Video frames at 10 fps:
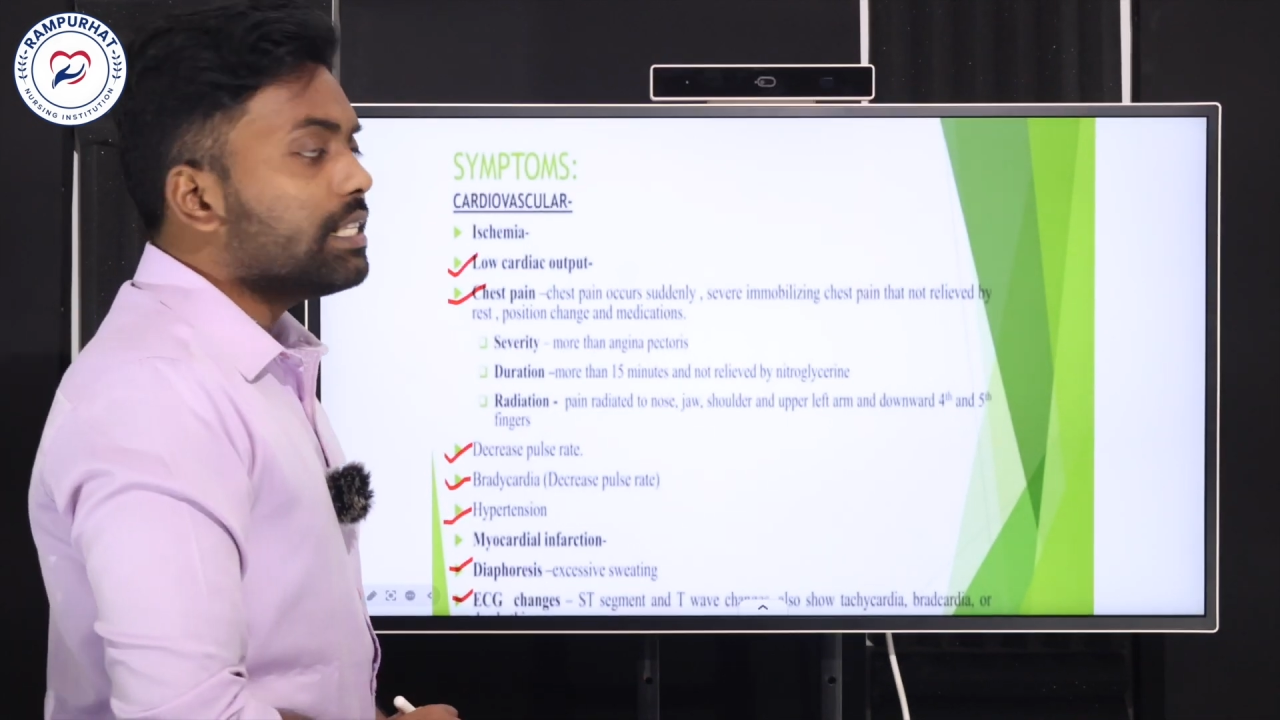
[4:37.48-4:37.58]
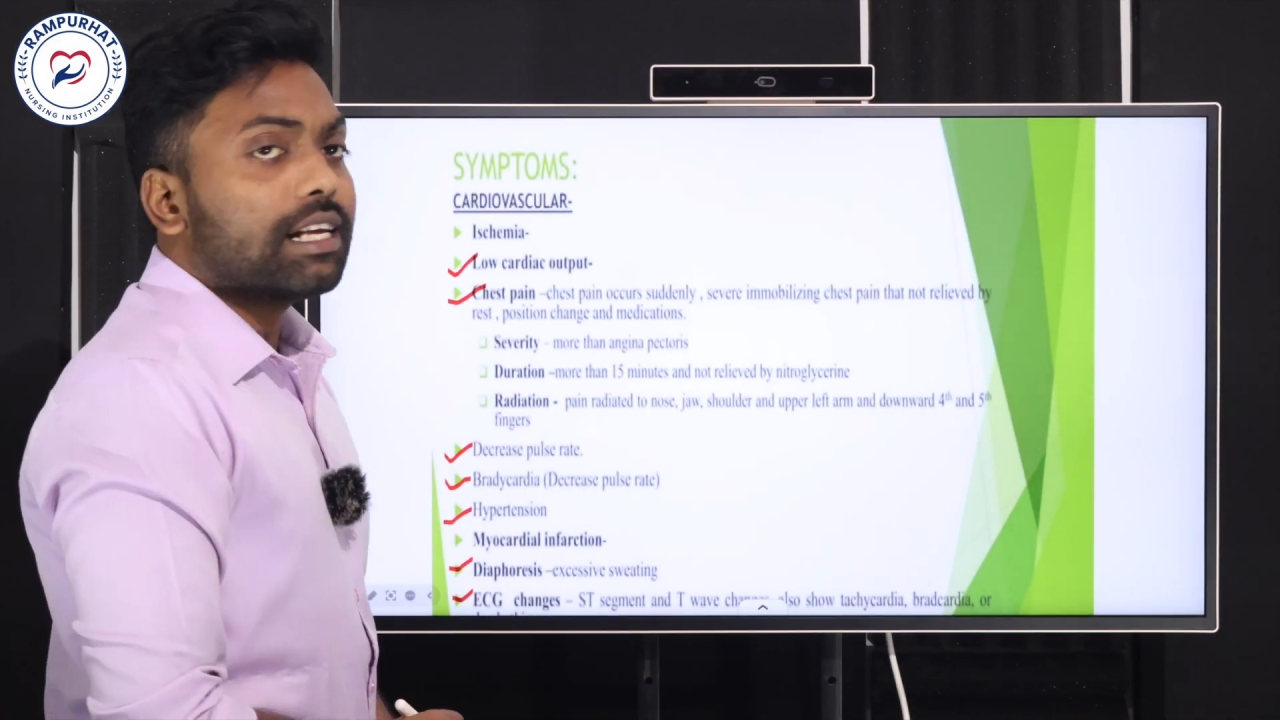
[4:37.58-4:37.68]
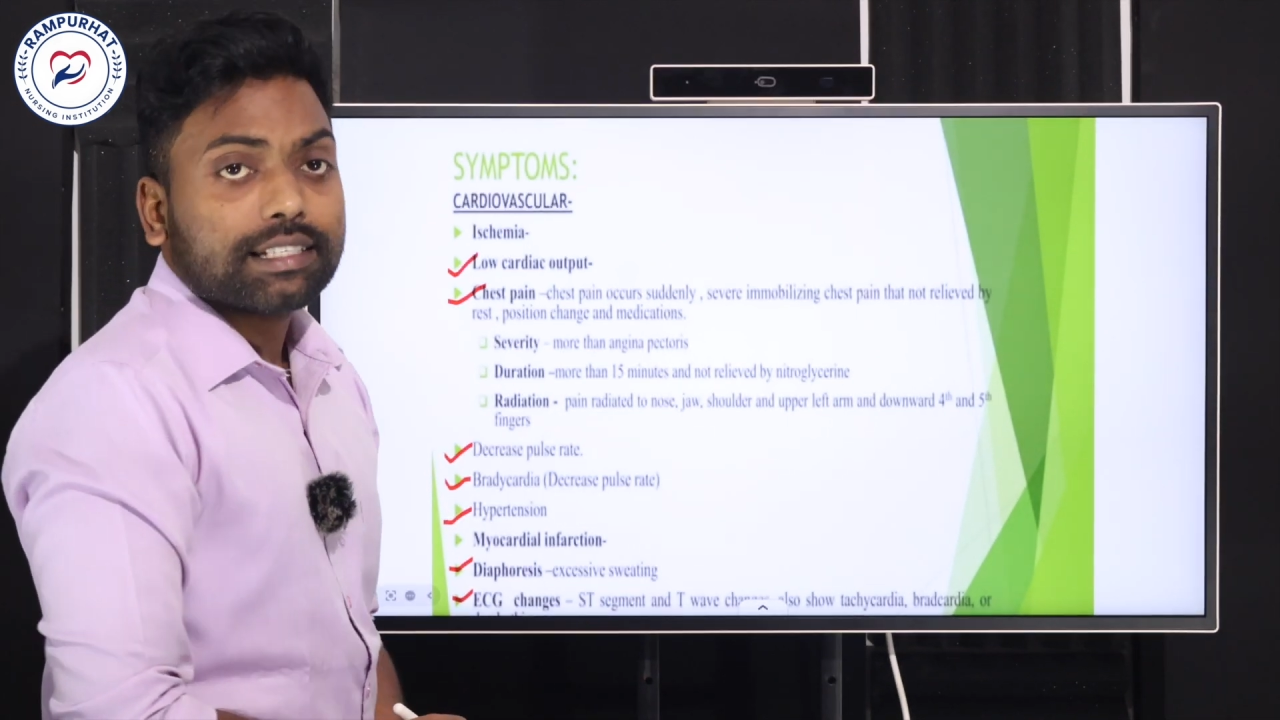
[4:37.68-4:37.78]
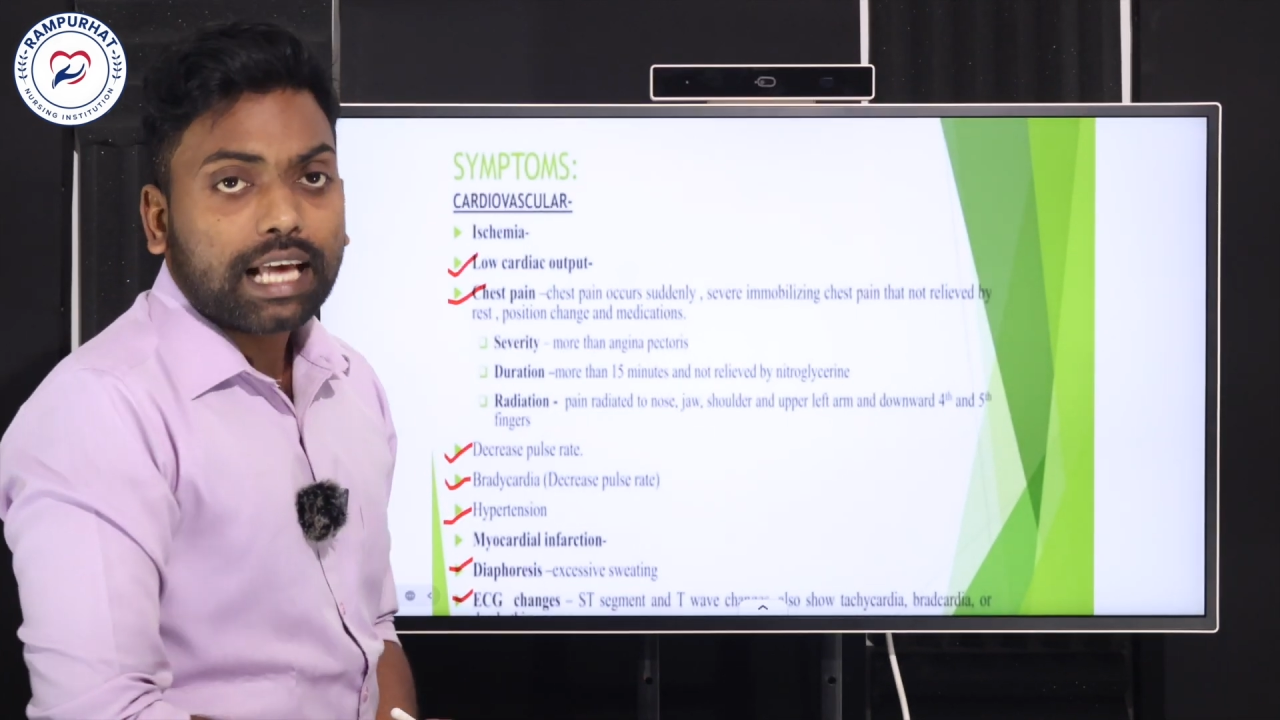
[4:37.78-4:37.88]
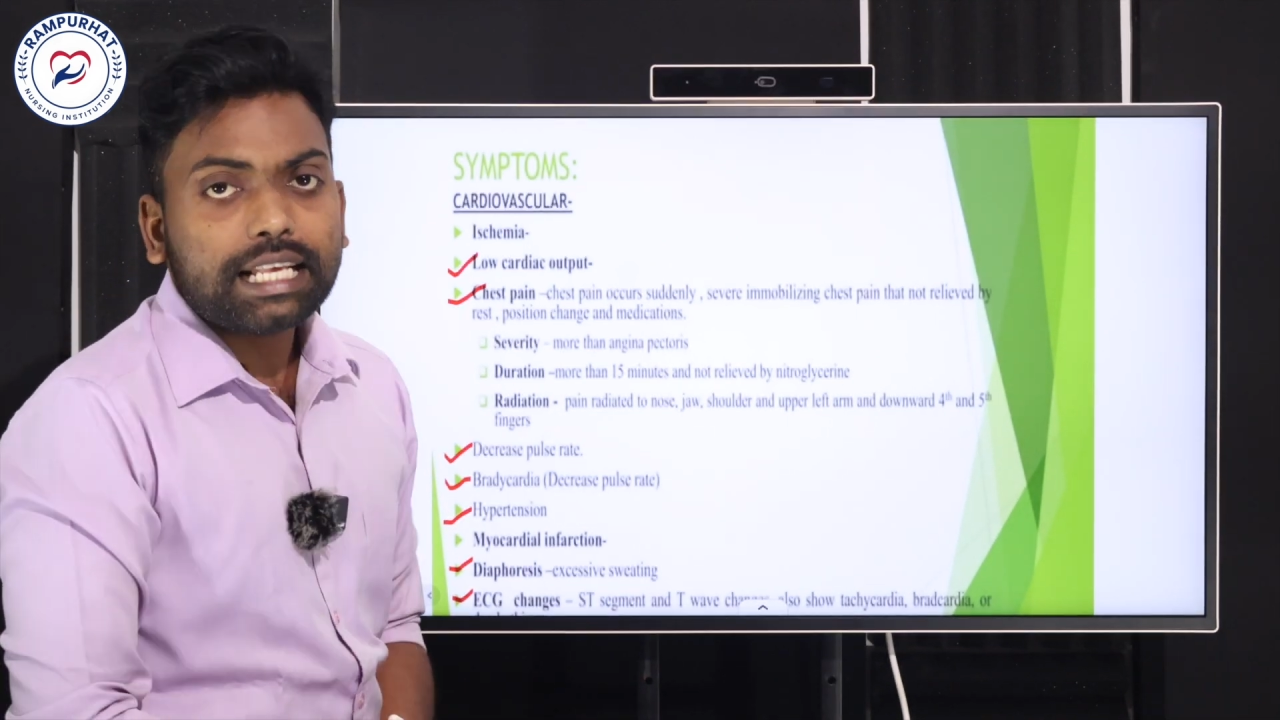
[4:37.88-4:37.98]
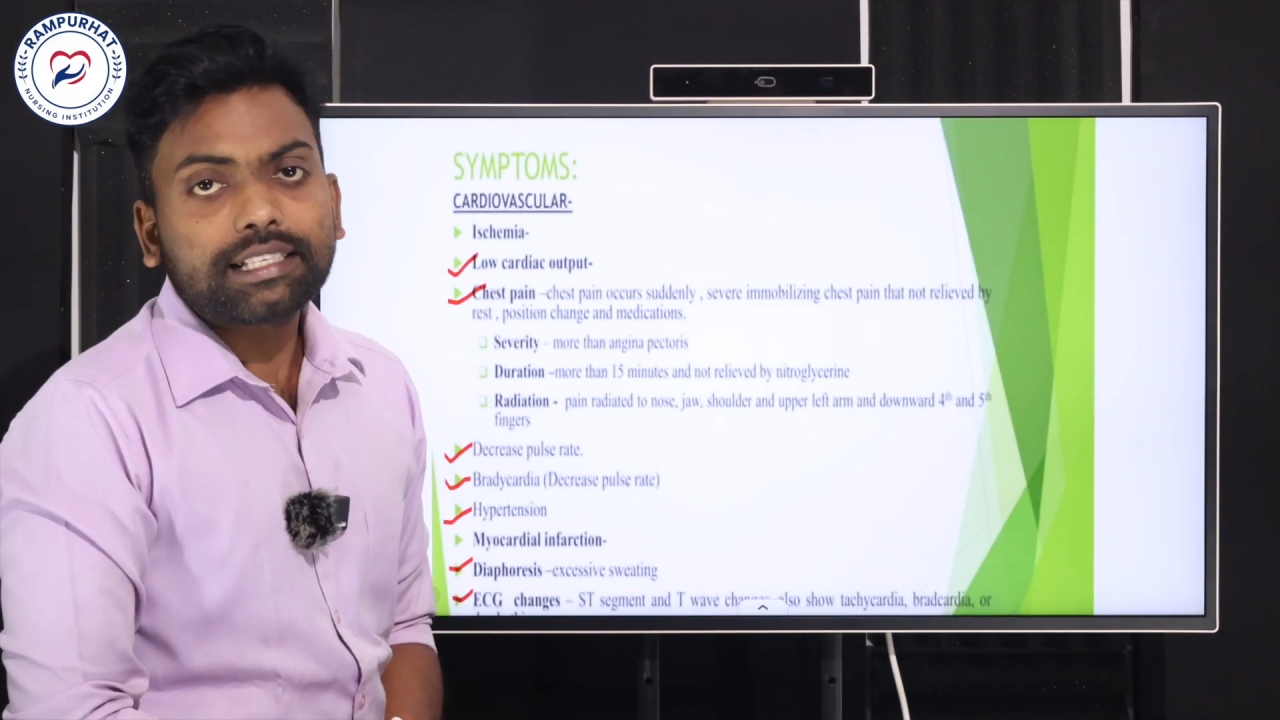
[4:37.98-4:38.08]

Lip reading: is the signs